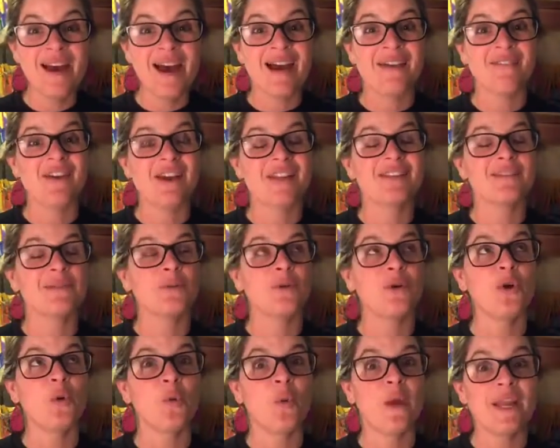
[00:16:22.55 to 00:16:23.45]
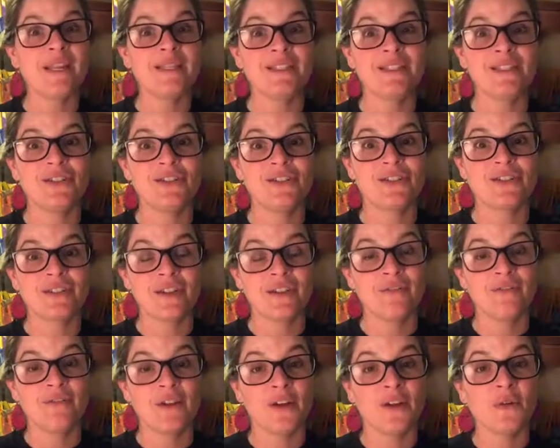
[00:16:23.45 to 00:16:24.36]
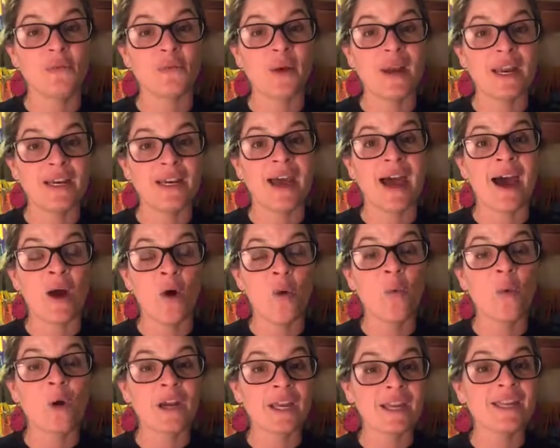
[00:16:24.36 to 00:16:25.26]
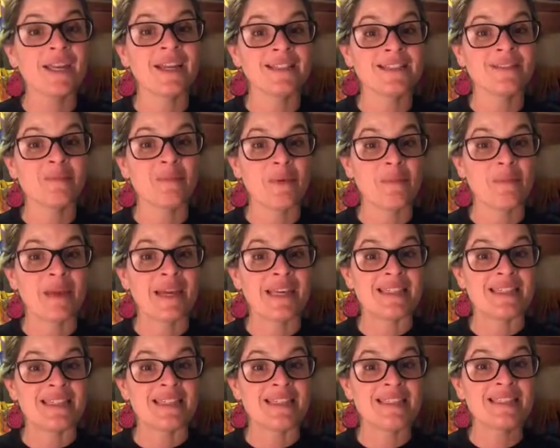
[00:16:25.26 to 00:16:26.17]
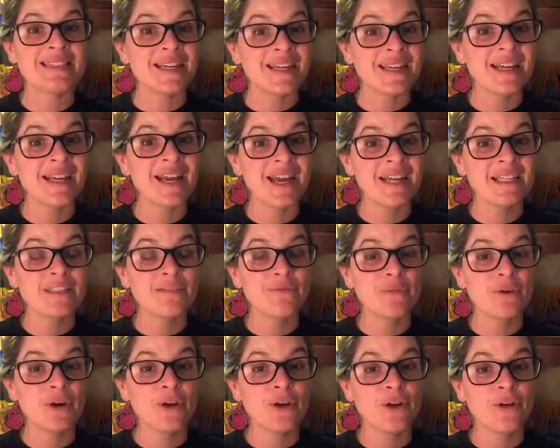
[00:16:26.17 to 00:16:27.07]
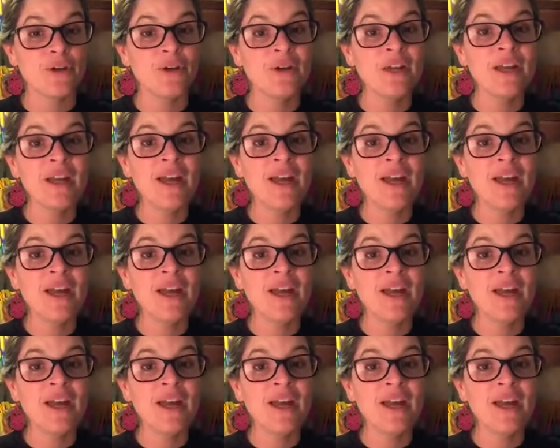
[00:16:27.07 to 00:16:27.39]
I've got some great teachers in the field right now working on some amazing study guides for you,